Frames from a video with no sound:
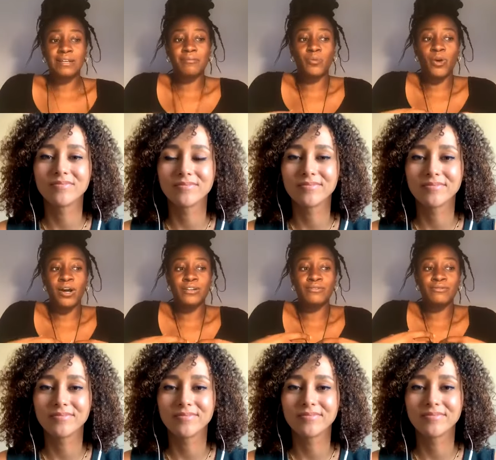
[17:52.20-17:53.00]

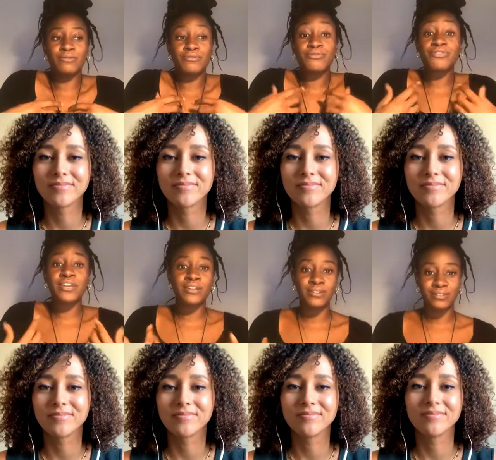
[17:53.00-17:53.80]
Speaker 1: someone
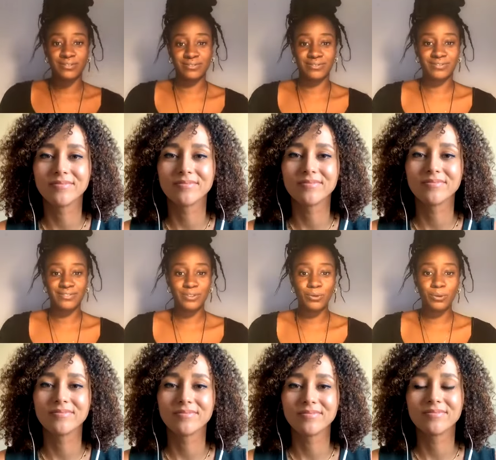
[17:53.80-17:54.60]
feel
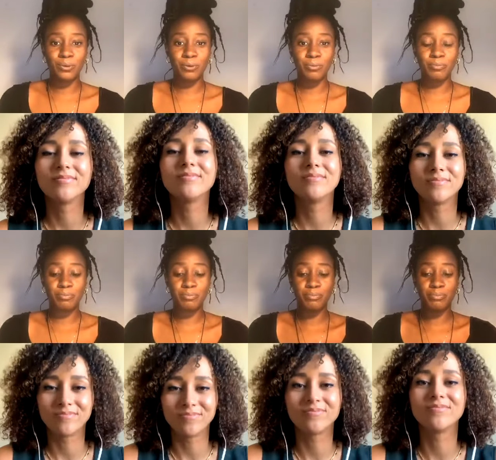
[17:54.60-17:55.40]
or
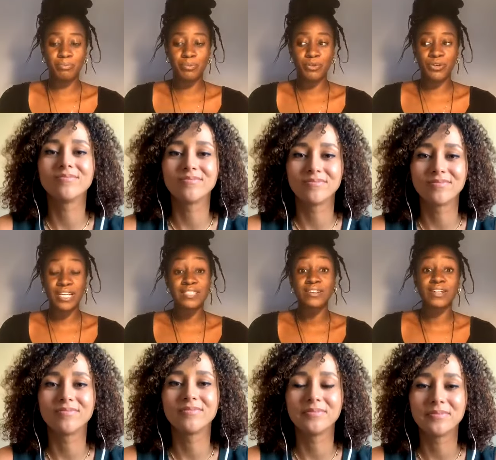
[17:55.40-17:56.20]

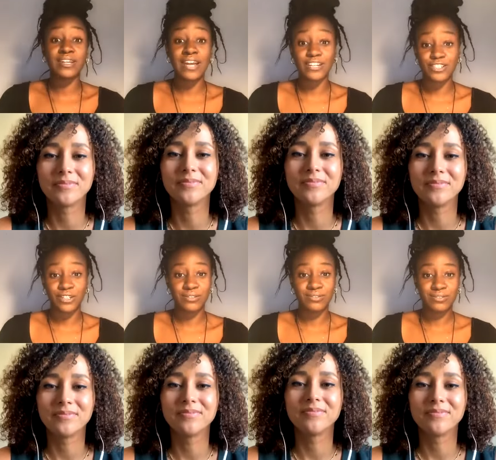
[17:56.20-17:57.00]
creating a
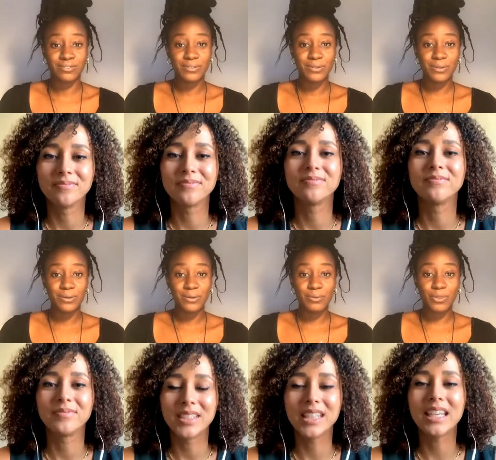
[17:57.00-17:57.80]
connection.
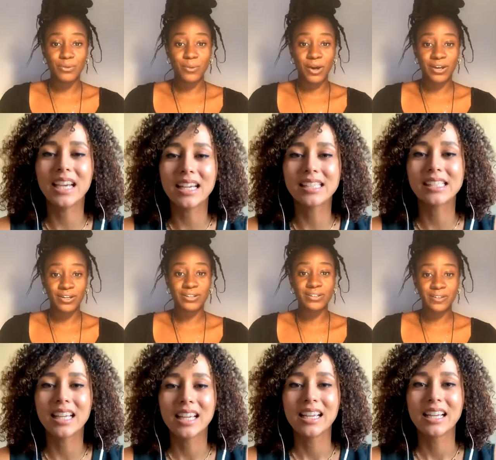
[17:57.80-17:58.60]
Speaker 2: Yes,
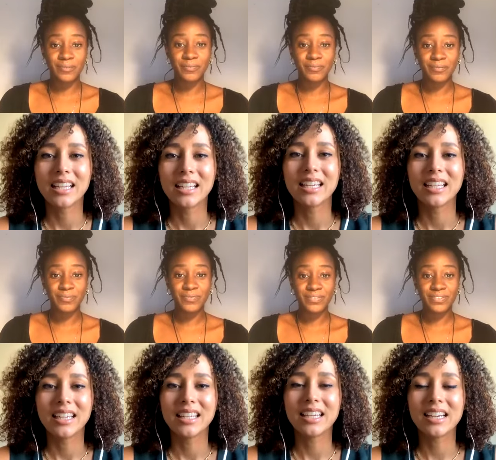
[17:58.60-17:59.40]

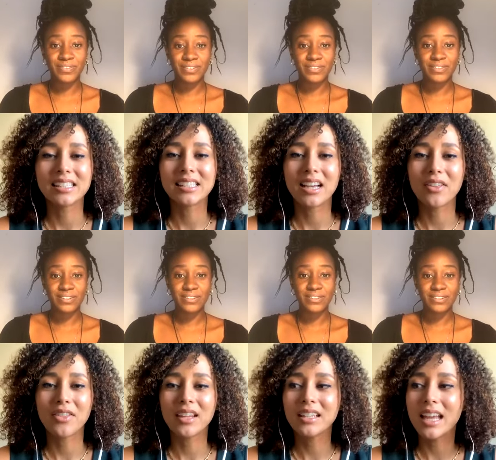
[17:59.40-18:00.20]
yes, I
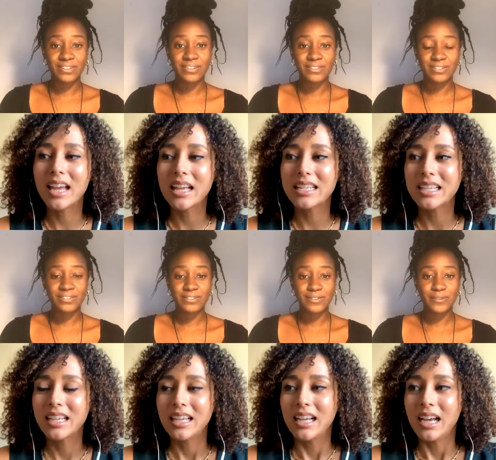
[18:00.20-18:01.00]
think that
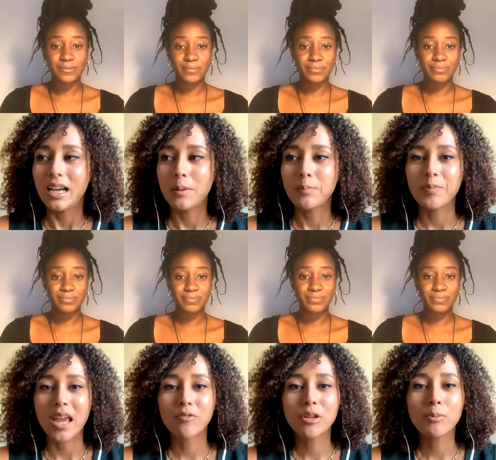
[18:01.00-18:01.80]
um,
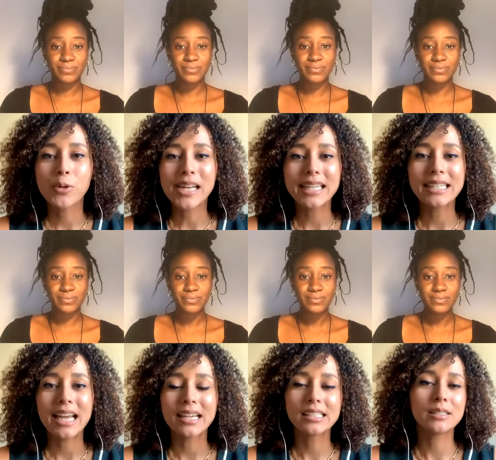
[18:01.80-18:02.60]
every brand
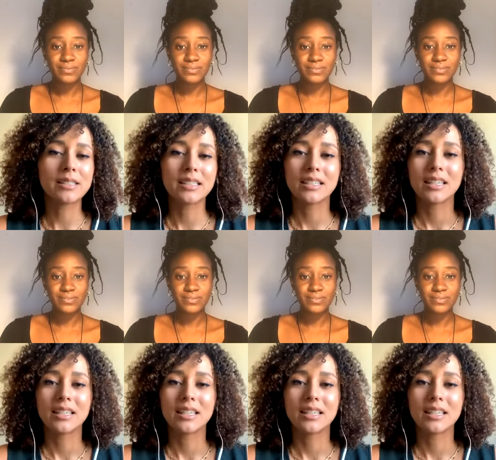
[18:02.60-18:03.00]
has